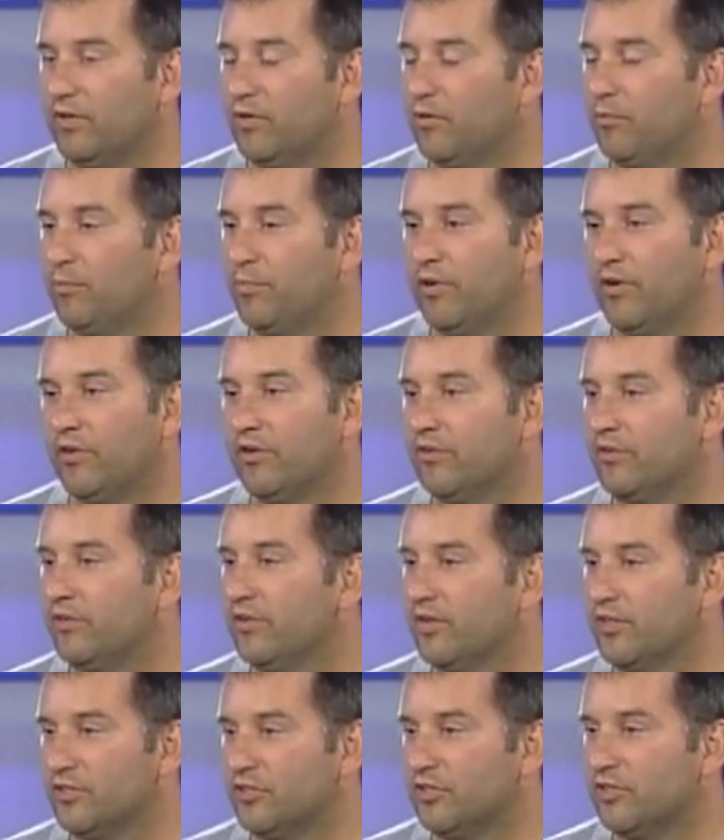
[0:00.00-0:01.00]
Compared to
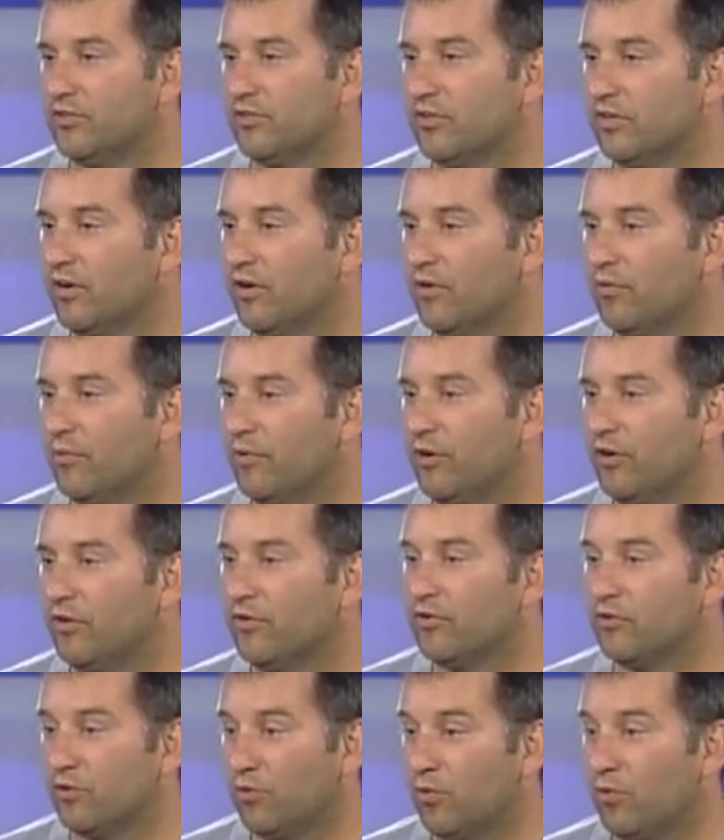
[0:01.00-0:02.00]
6 years ago, when
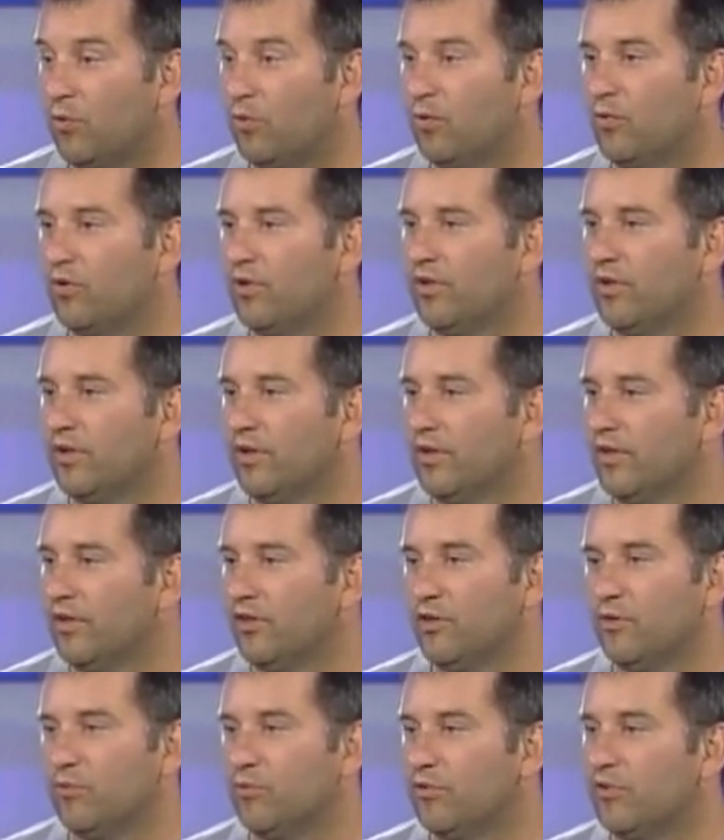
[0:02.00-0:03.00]
you're told
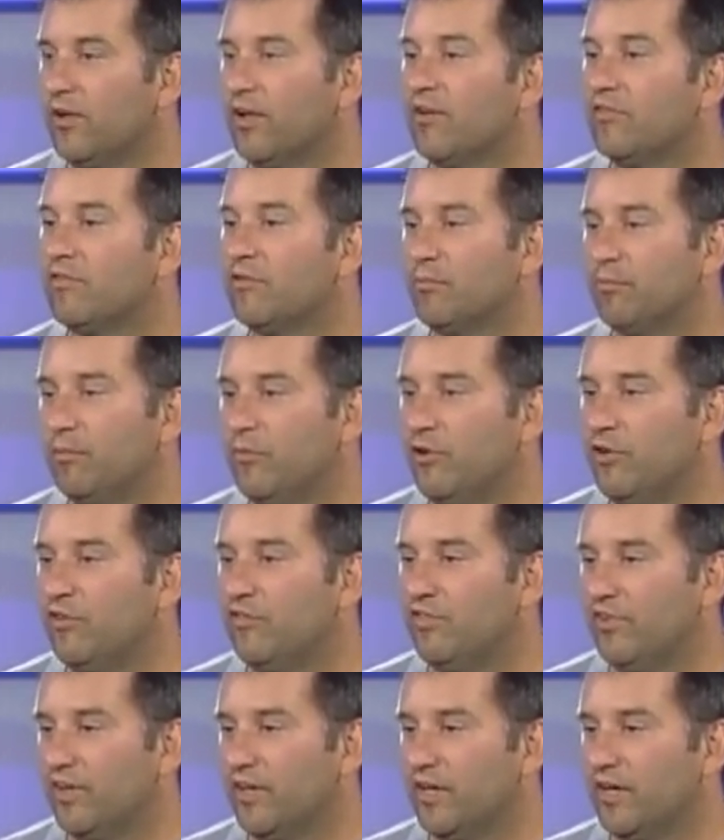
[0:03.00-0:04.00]
you will never
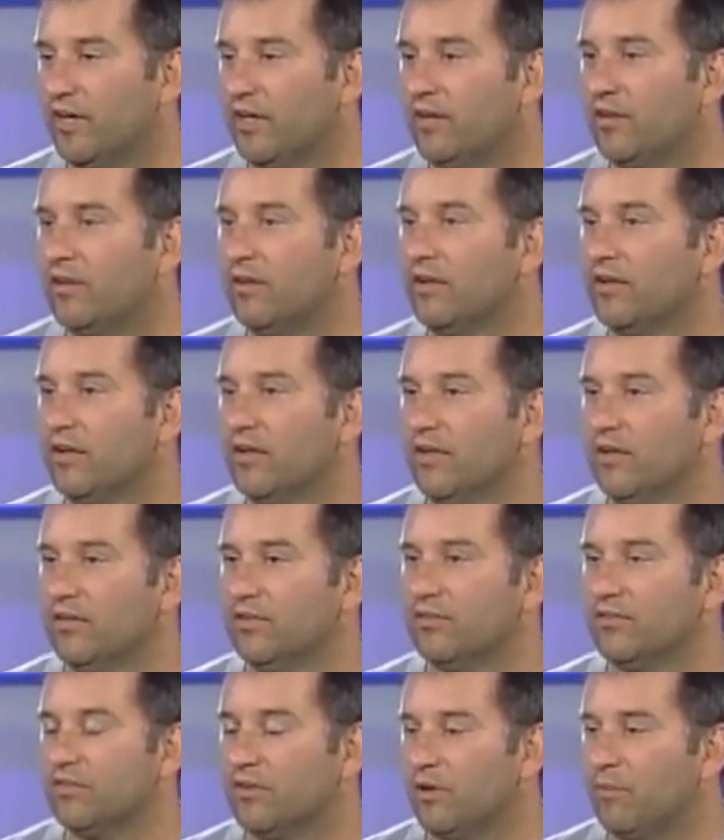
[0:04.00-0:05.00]
move again,
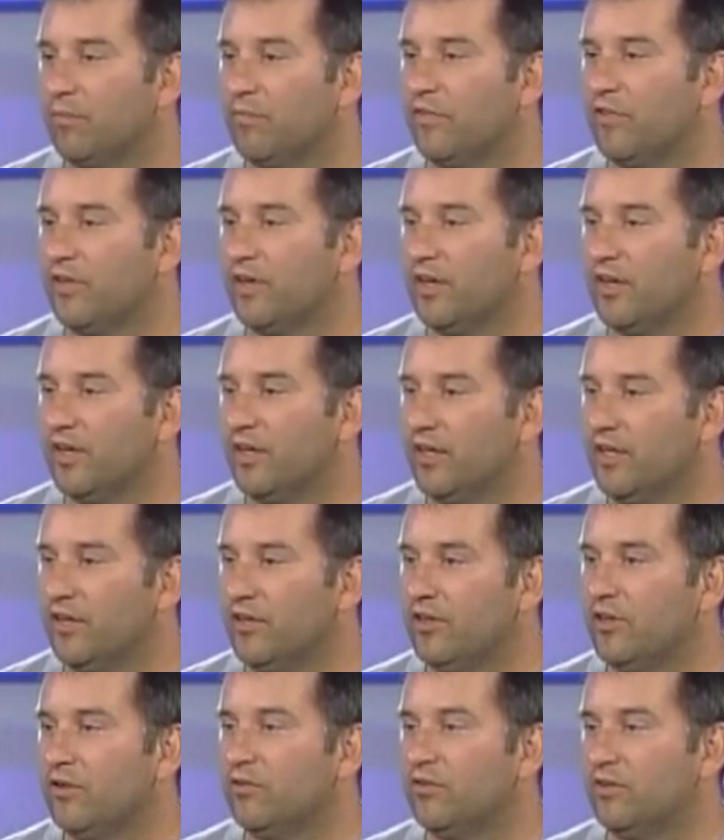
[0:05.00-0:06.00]
something
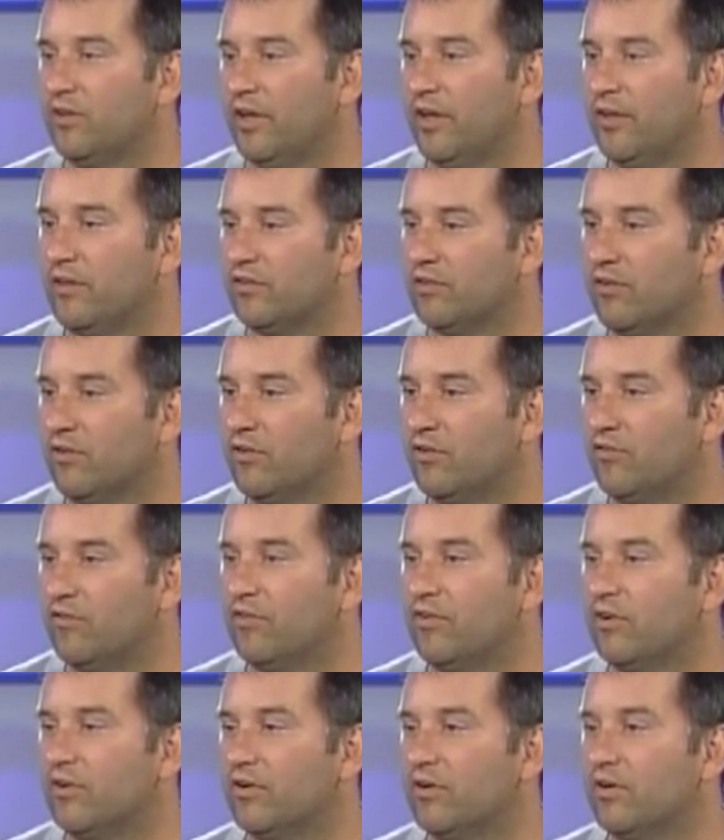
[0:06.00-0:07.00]
in you takes
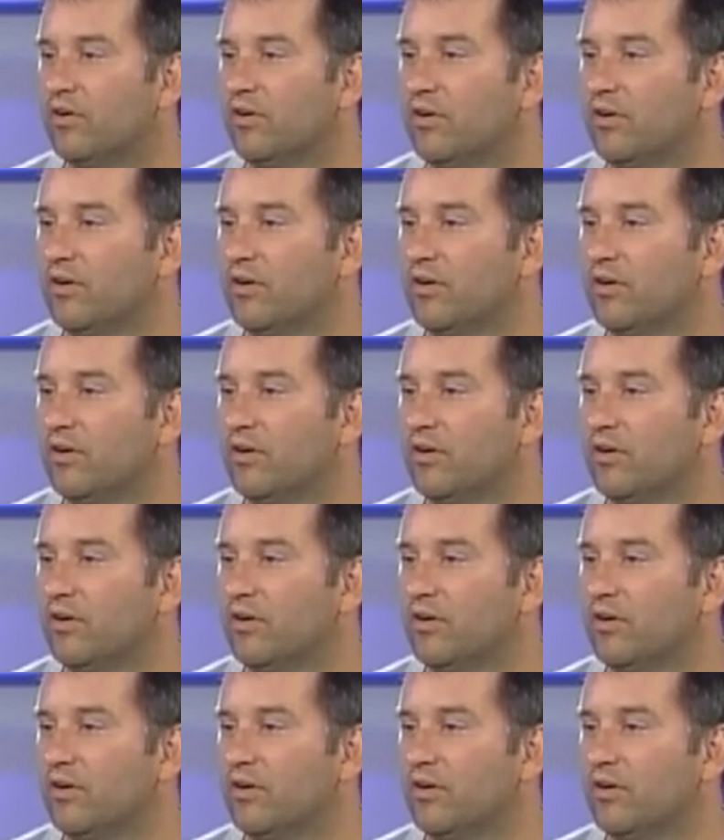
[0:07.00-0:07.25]
over.